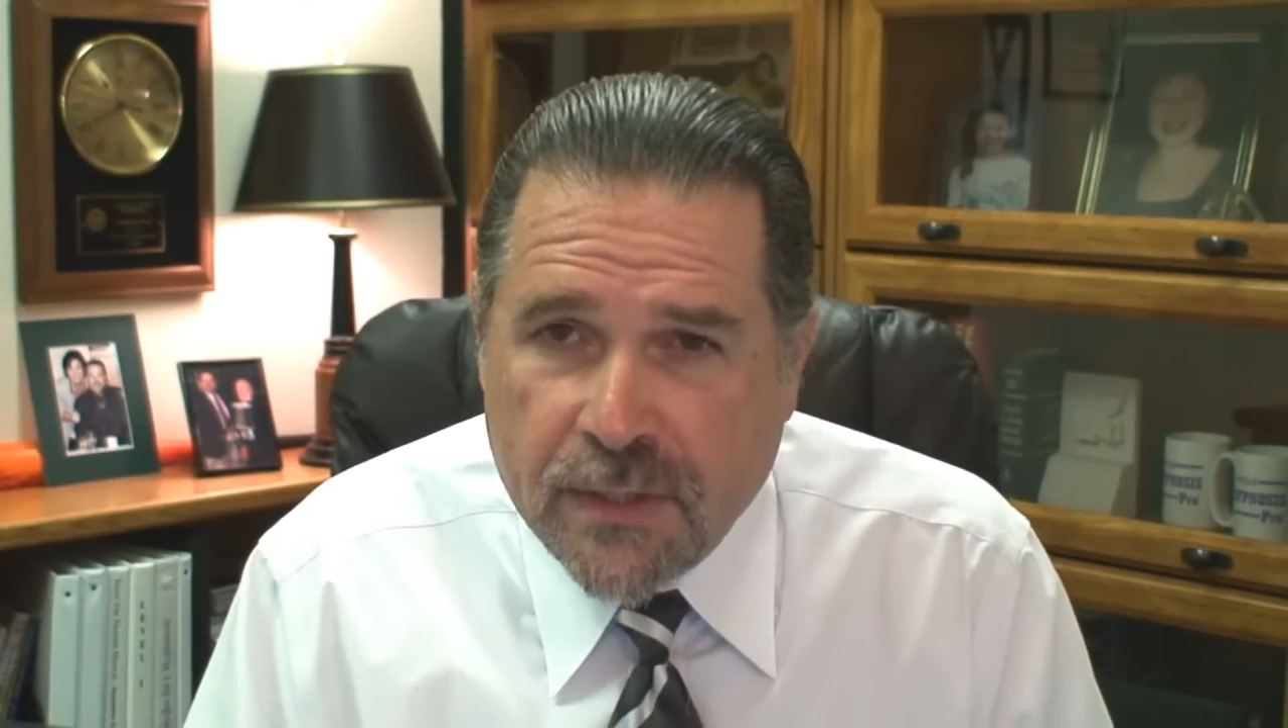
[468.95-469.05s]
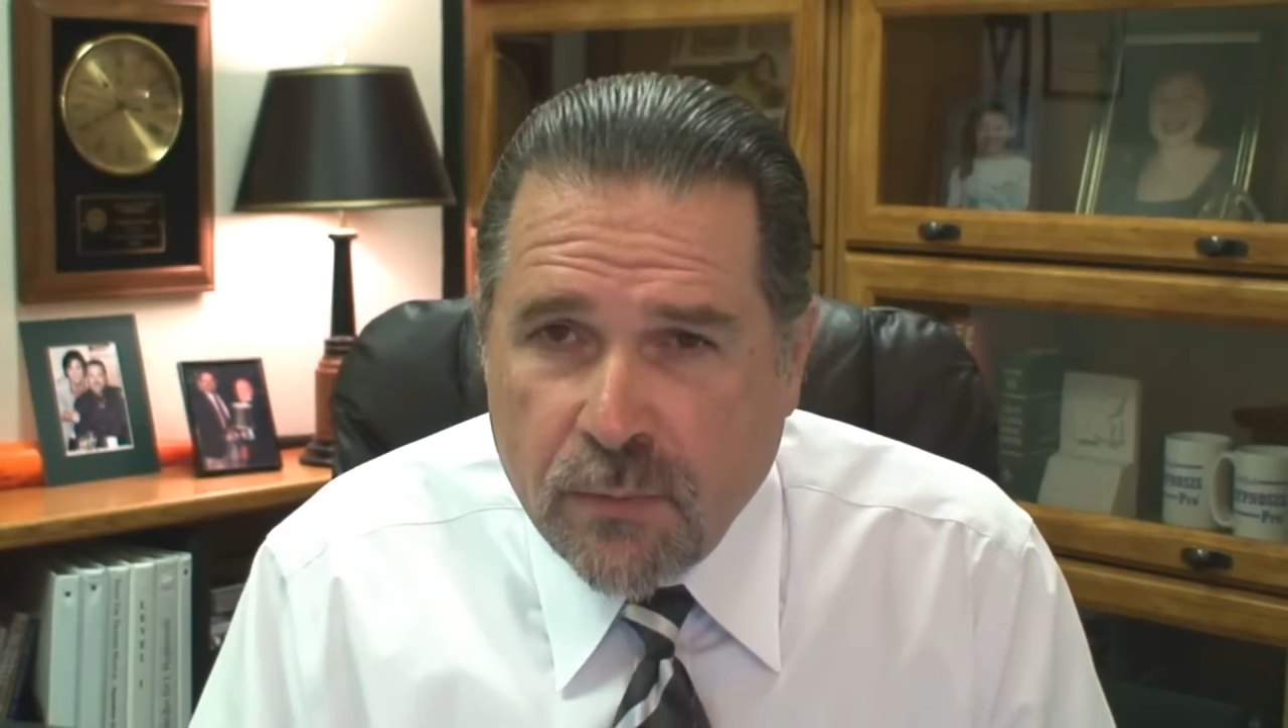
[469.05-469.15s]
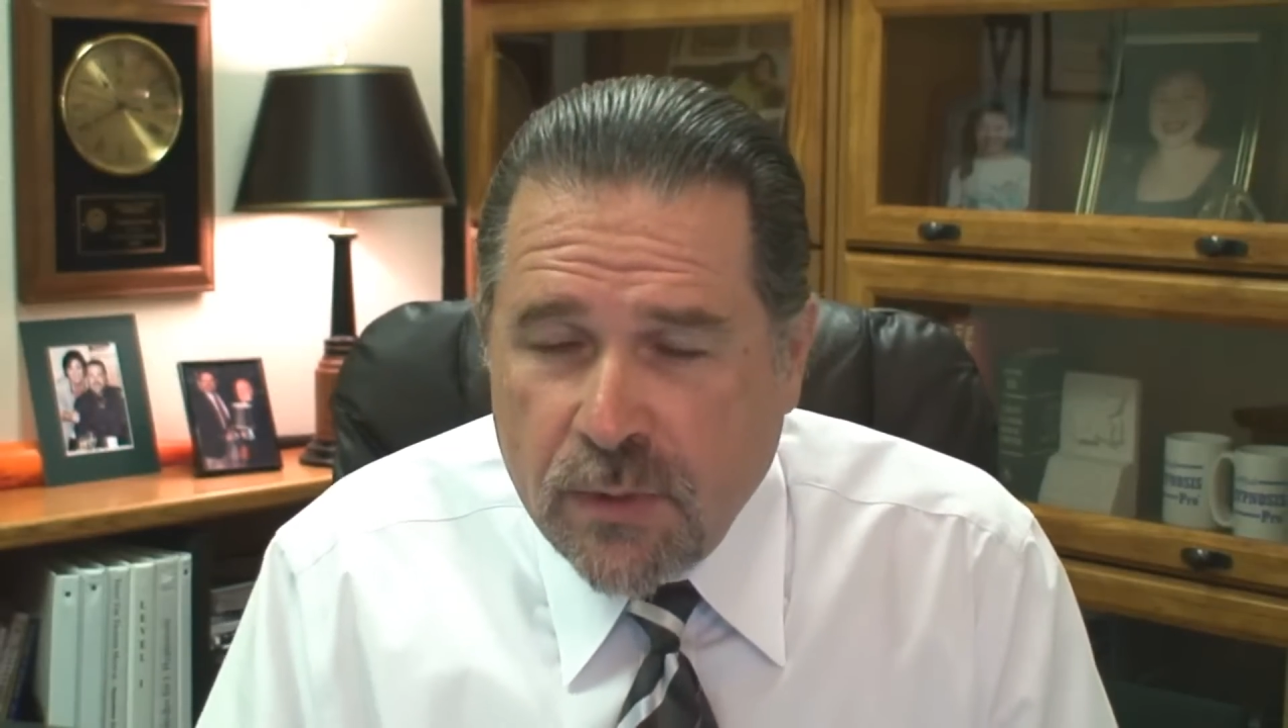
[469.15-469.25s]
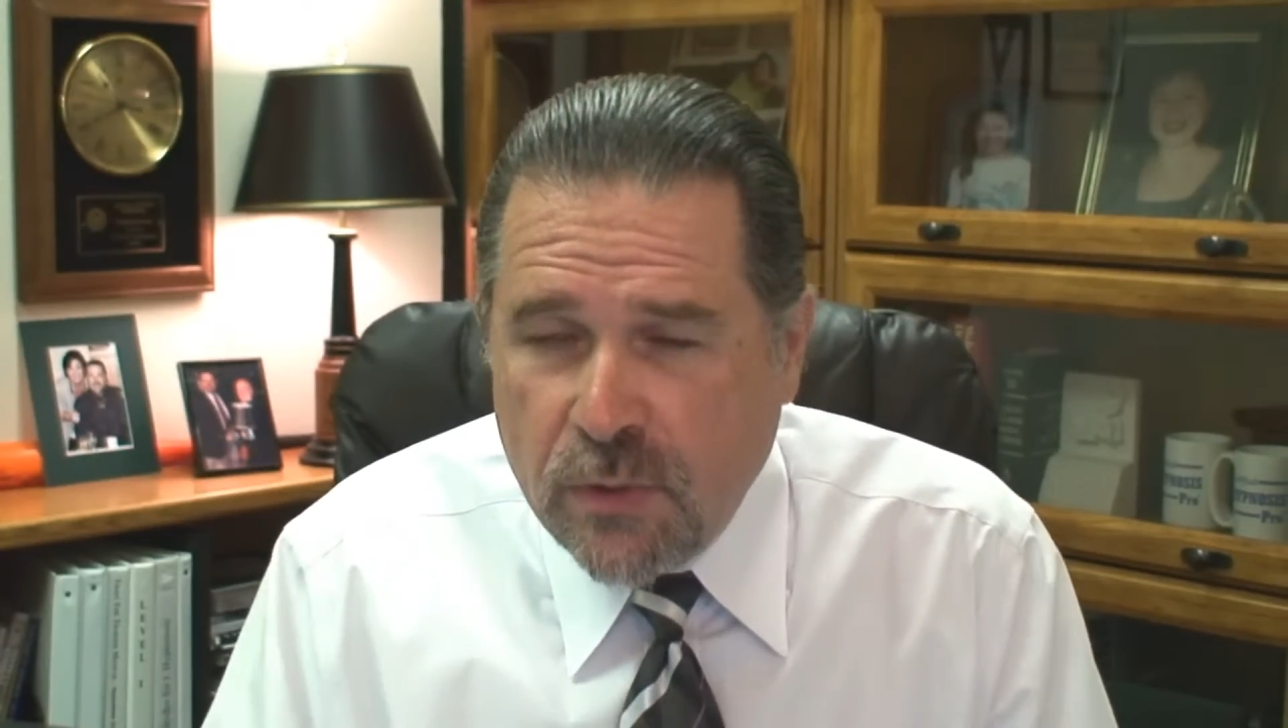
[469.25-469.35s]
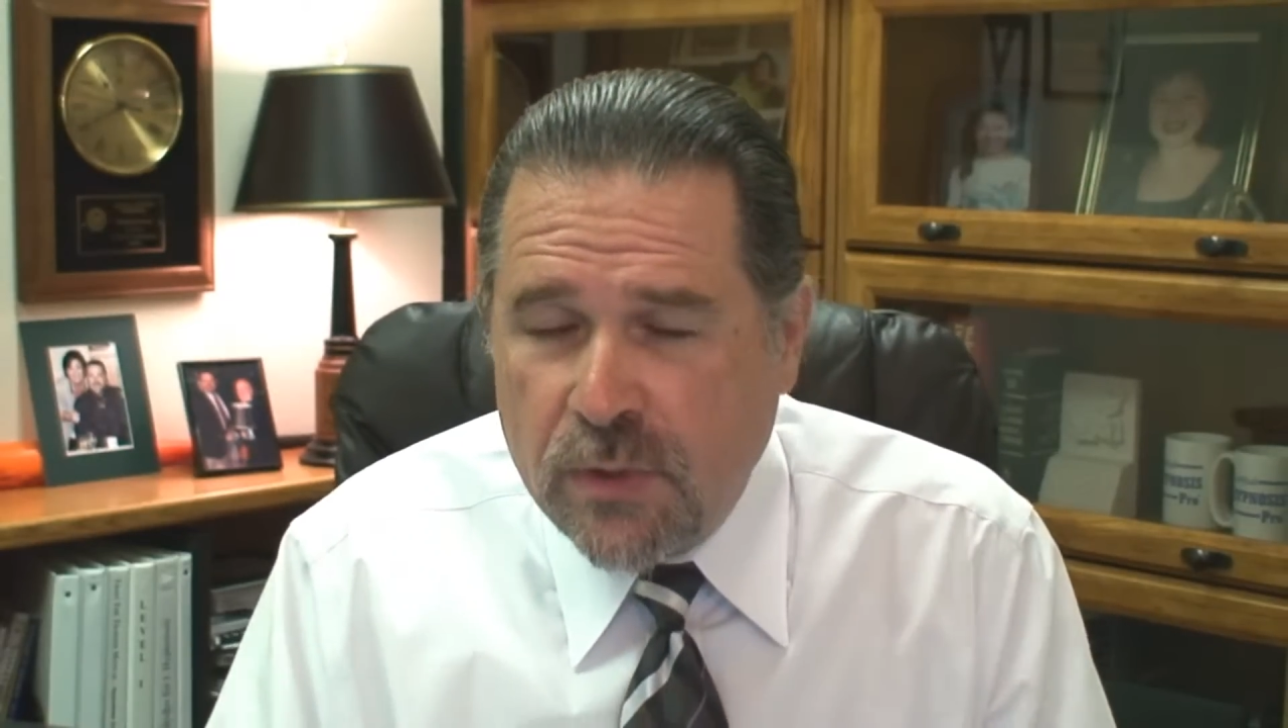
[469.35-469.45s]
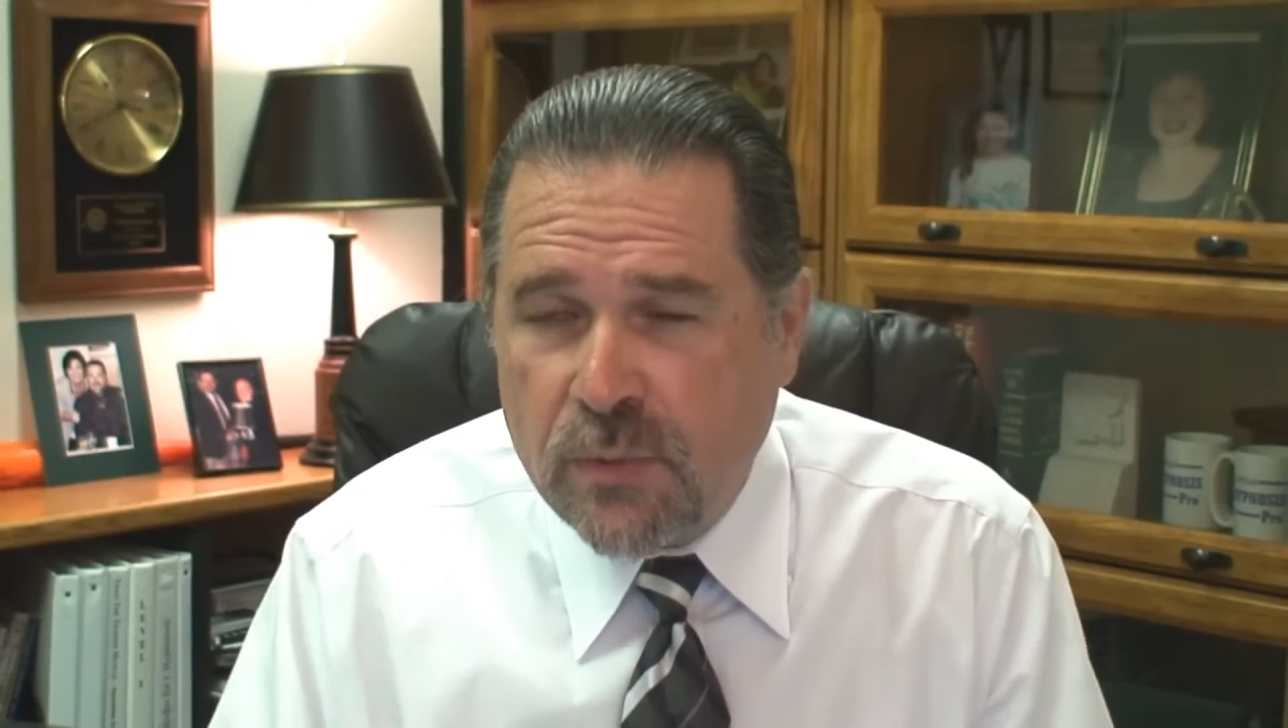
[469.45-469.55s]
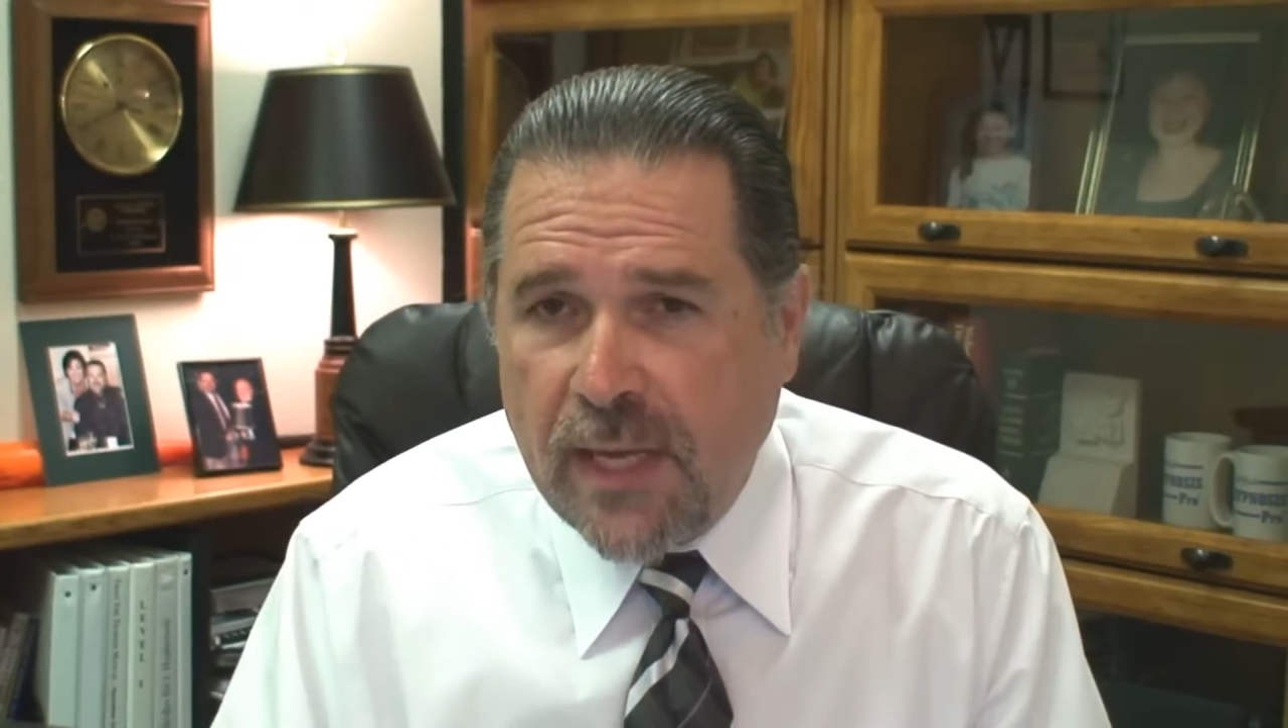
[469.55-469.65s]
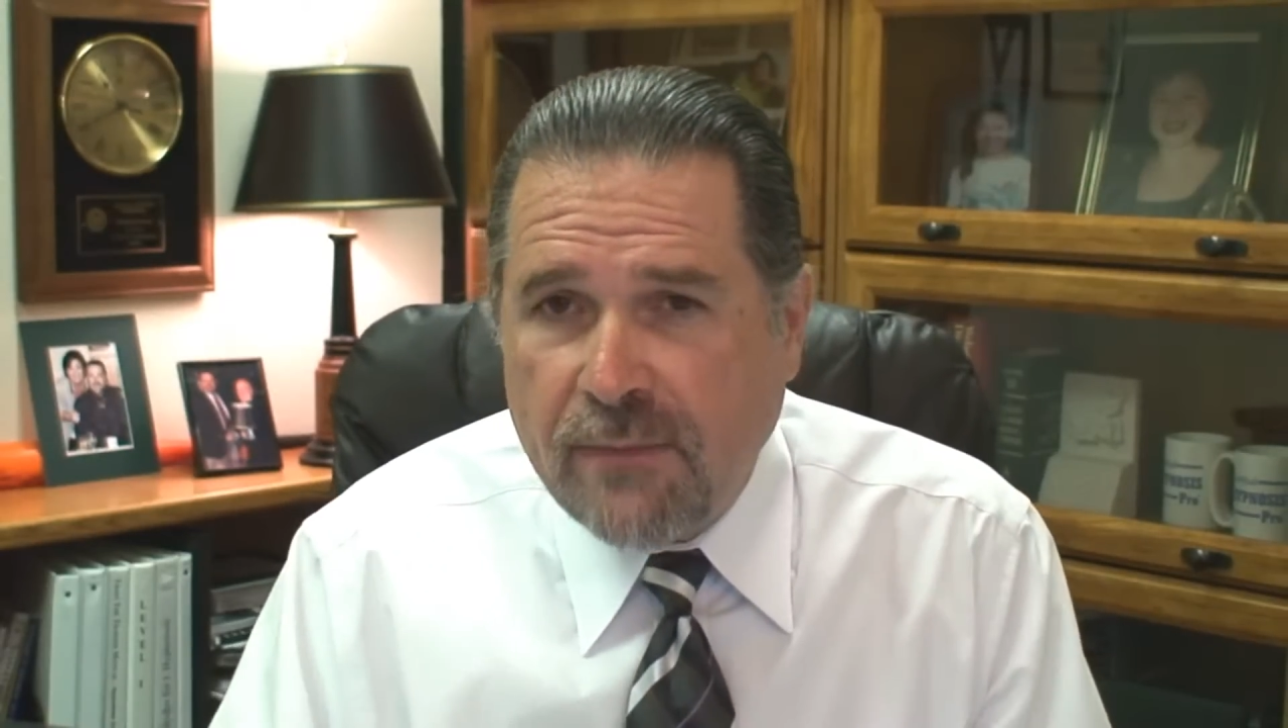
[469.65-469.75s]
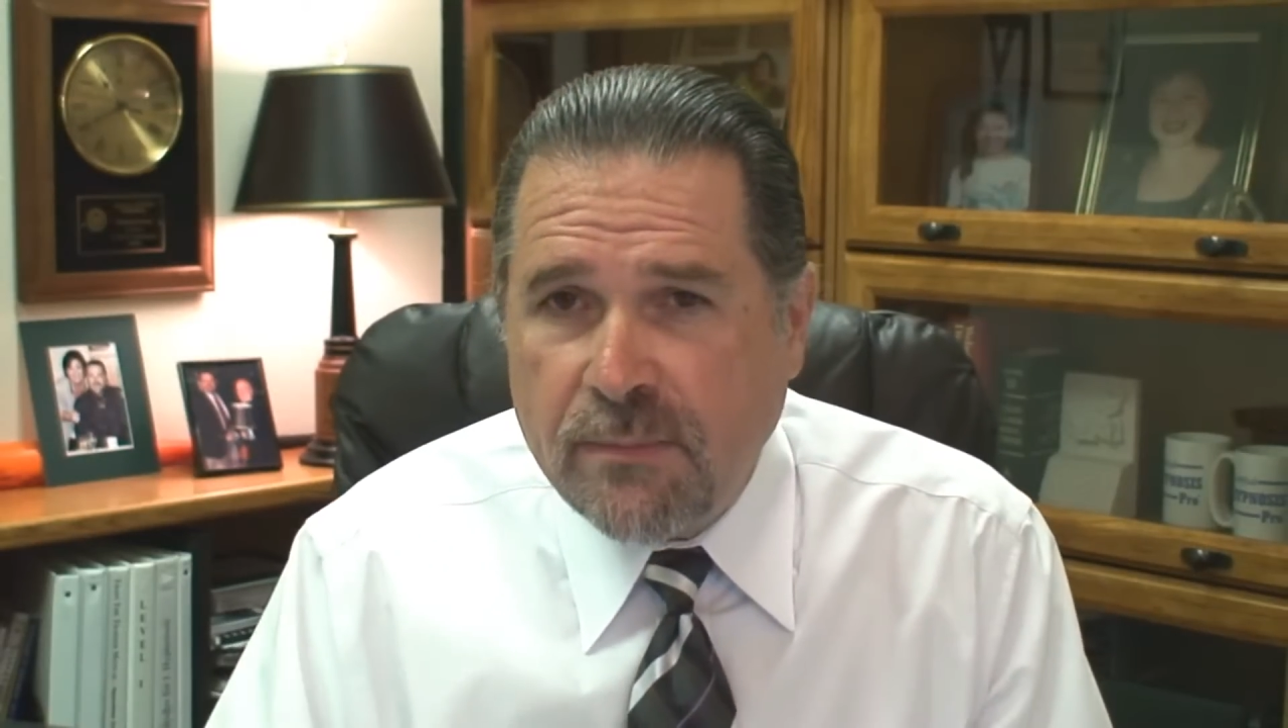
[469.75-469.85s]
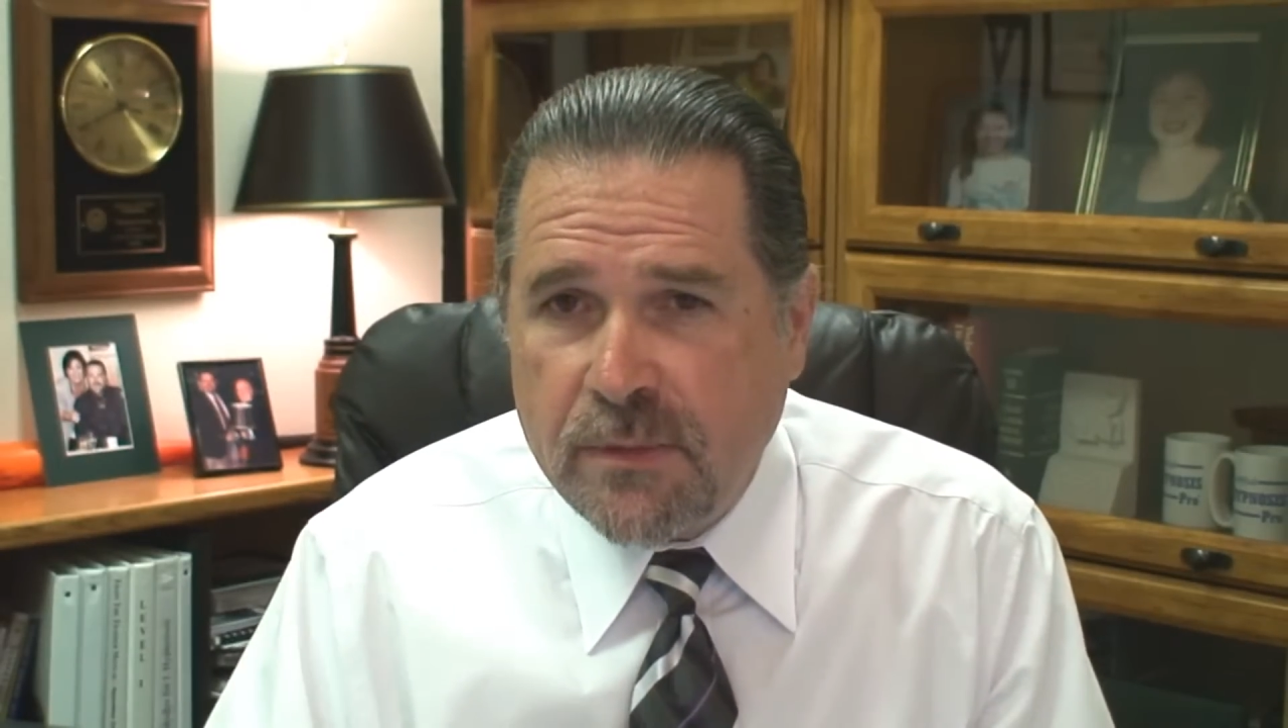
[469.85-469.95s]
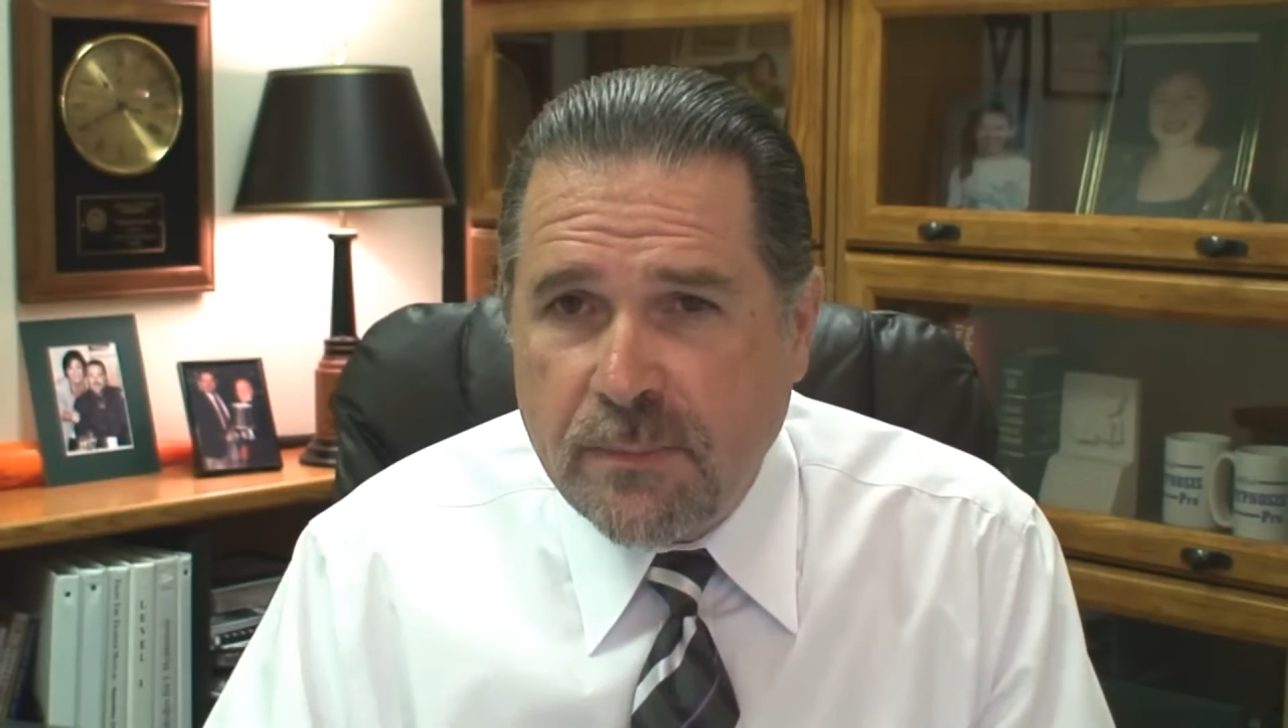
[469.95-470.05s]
then we do is we have them